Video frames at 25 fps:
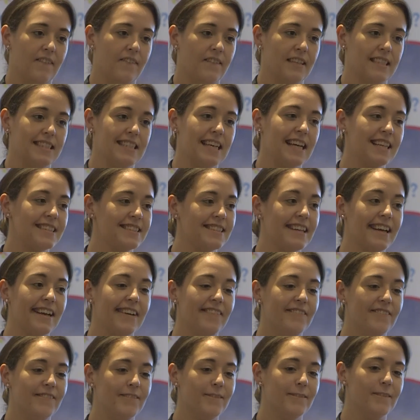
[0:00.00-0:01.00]

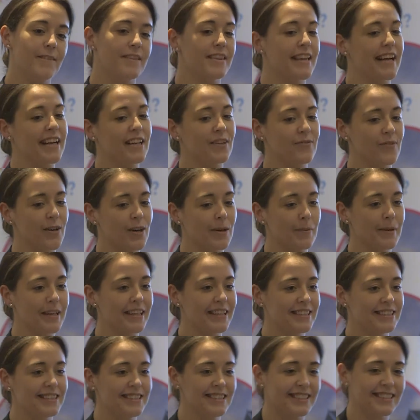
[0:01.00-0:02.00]
Fantastic. Thank you very
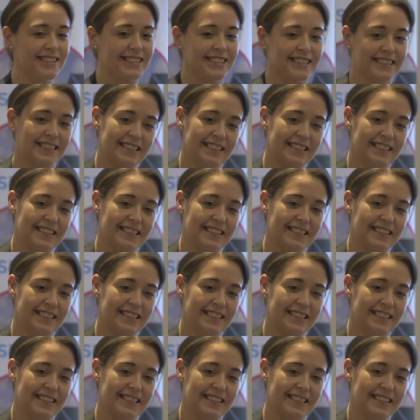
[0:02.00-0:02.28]
much.